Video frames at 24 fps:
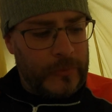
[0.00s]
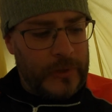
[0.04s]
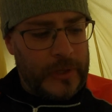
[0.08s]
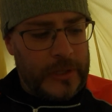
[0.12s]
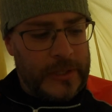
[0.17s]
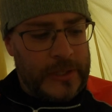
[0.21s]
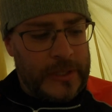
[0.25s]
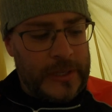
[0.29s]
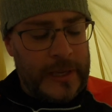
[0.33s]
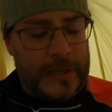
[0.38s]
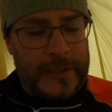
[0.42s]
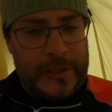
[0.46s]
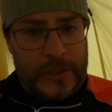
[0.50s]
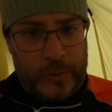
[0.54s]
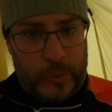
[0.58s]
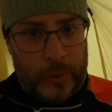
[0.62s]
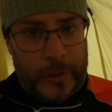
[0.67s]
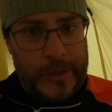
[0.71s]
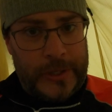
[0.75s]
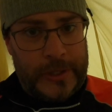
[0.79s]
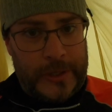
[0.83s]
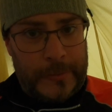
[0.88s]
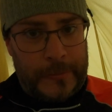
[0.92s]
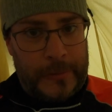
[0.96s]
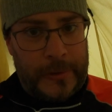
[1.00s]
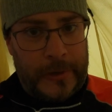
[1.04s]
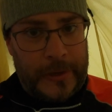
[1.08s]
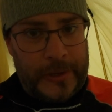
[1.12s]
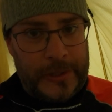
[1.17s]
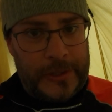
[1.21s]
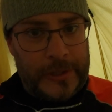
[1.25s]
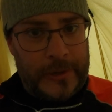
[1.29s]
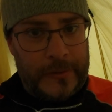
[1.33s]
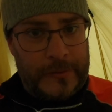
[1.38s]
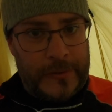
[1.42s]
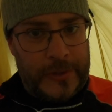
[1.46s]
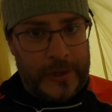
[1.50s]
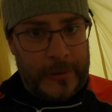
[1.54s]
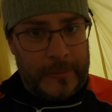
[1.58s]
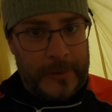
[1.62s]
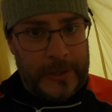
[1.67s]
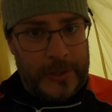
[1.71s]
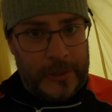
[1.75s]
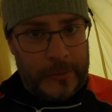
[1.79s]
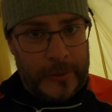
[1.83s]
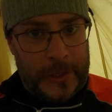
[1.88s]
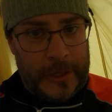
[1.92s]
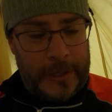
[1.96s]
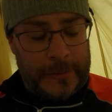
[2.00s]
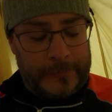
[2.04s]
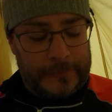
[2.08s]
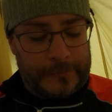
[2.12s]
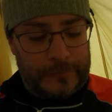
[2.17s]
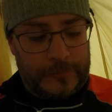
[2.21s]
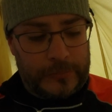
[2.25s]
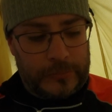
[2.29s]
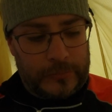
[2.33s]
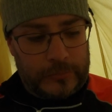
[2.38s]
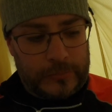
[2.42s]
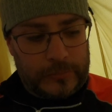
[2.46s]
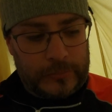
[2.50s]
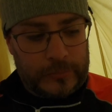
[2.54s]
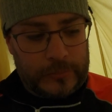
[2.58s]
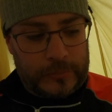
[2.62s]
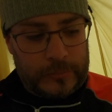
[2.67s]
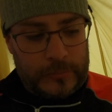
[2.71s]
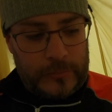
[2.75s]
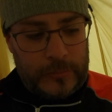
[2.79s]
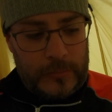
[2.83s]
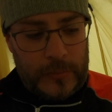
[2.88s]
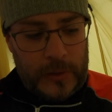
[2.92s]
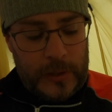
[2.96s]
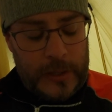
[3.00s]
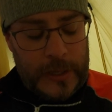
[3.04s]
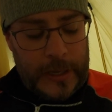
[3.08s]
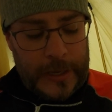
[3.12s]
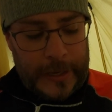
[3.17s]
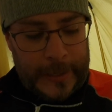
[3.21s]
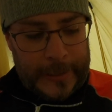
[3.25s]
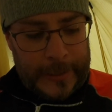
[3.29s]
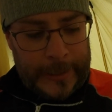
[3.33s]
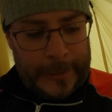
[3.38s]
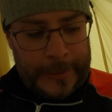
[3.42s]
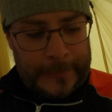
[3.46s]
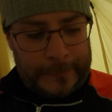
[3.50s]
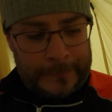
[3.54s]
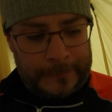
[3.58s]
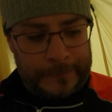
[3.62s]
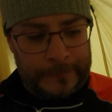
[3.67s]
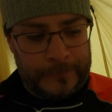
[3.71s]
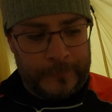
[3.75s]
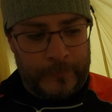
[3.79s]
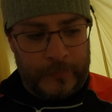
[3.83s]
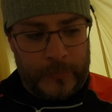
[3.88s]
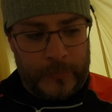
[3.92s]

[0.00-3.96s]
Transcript: It's nearly twice the price of Summit to Eat. And